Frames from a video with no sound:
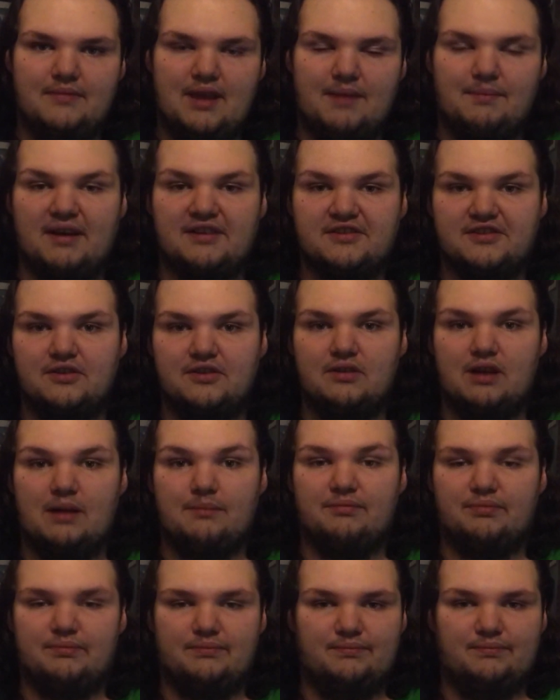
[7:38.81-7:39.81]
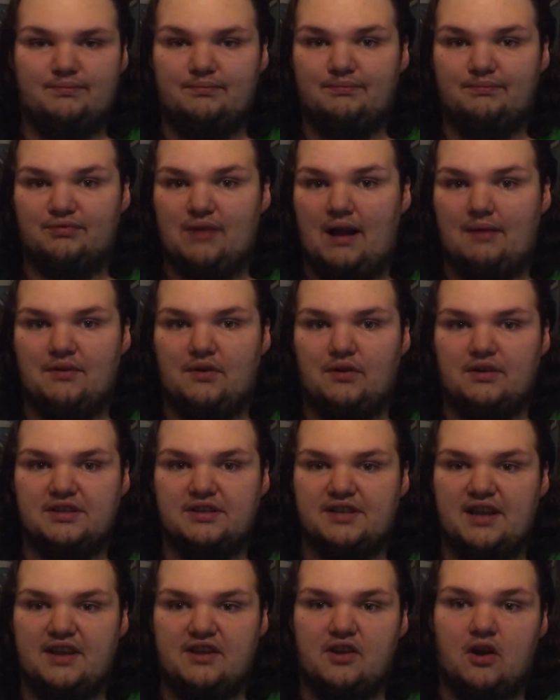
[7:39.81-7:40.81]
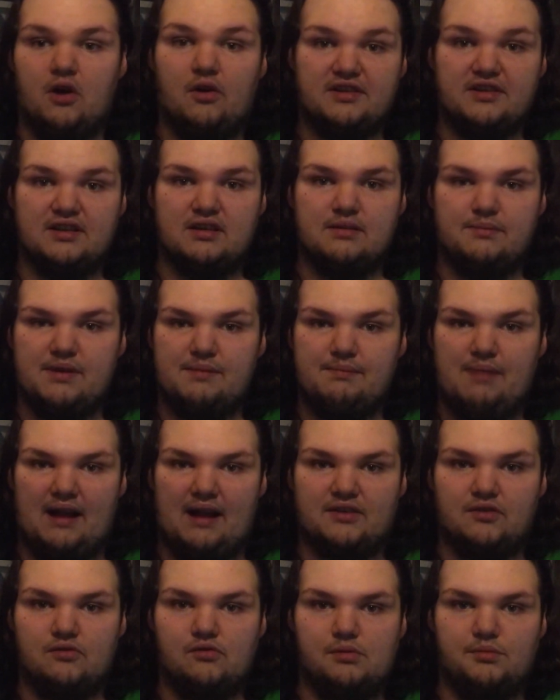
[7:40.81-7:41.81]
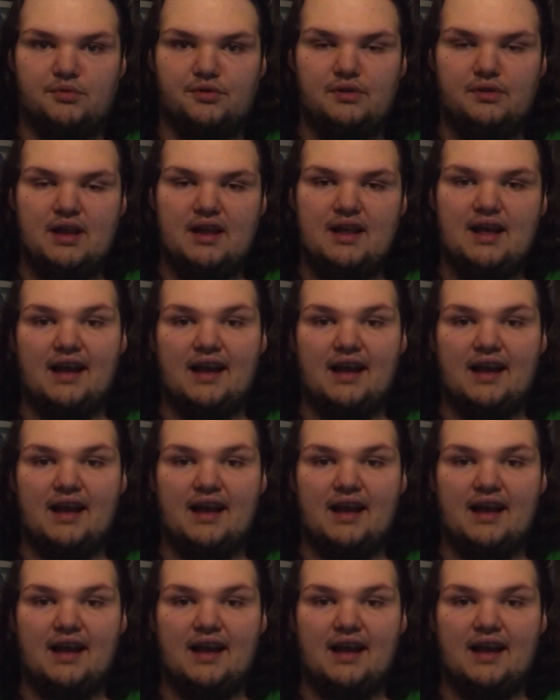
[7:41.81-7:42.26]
and by soon I'm probably going to say, it's going to be back to normal.